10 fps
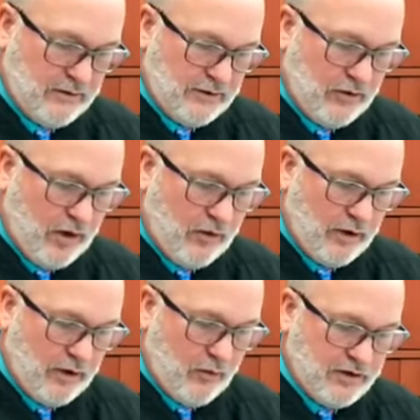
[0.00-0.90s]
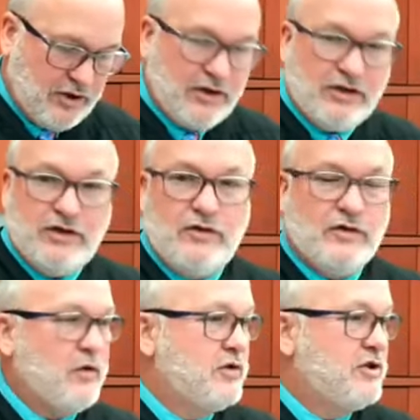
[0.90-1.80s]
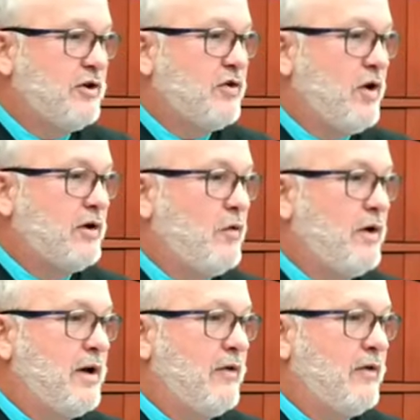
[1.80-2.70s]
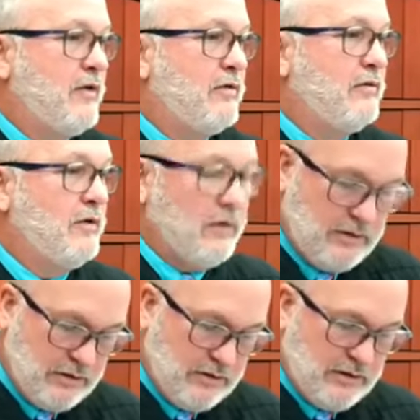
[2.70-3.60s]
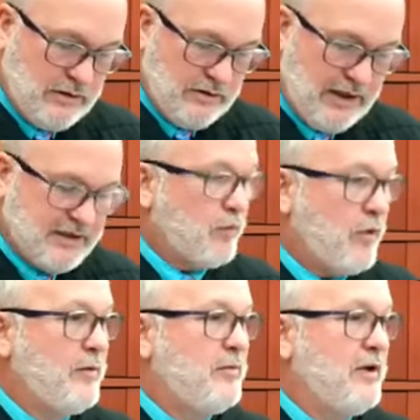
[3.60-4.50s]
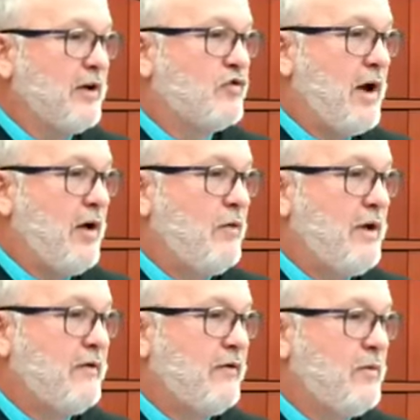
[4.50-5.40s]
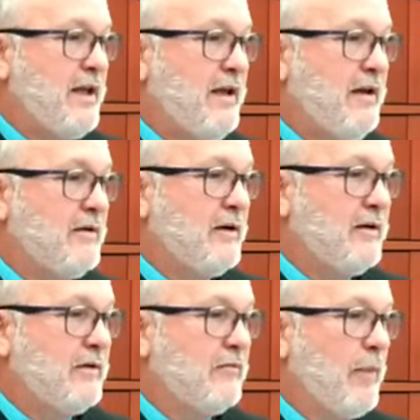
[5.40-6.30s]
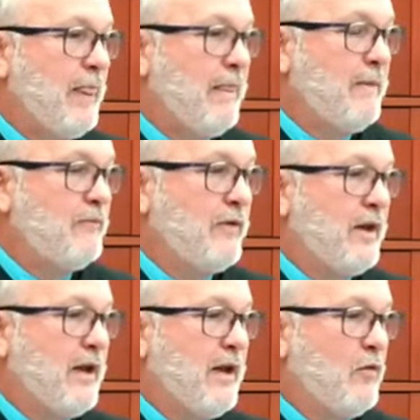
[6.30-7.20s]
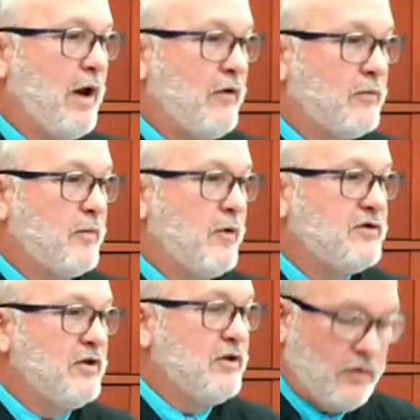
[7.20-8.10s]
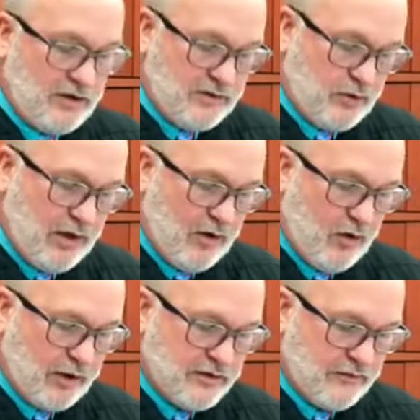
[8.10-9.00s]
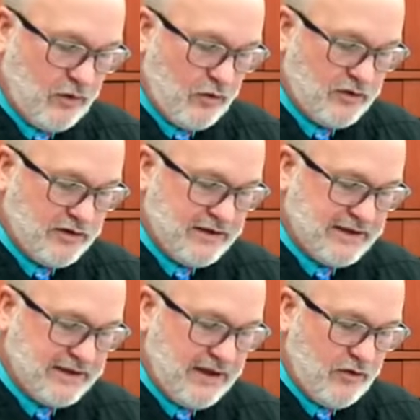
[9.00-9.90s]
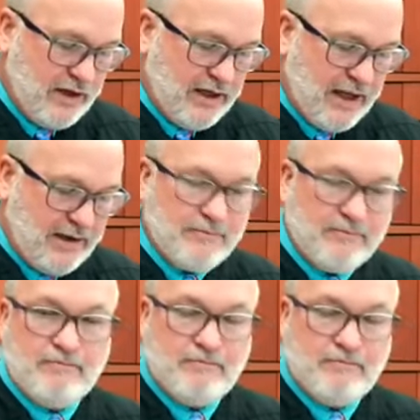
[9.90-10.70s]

So what I want you to do is I want you to talk to one another. That's probably a trial week for me. And what I would propose to do is put it on August 1st because that's a hearing day.